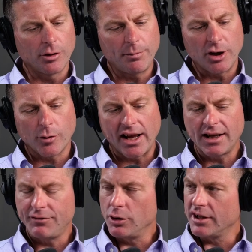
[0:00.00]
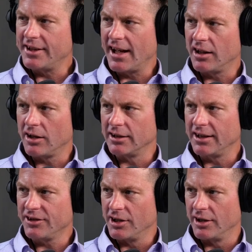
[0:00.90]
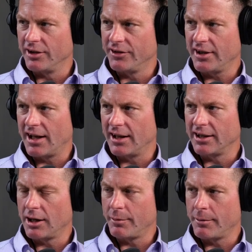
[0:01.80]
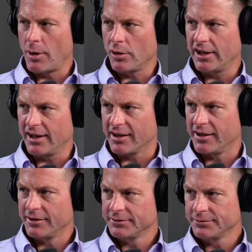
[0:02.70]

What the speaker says: it would be great if you could tell our listeners a little bit about Qlik.